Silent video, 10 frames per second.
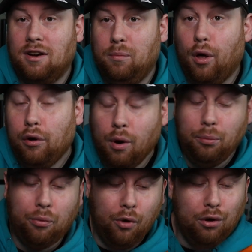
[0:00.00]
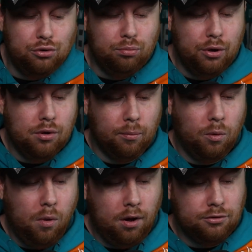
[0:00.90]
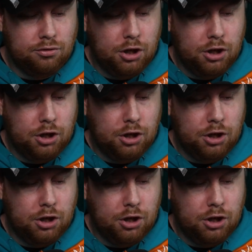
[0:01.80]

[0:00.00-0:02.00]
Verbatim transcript: going to be like, number 3 should be number 1.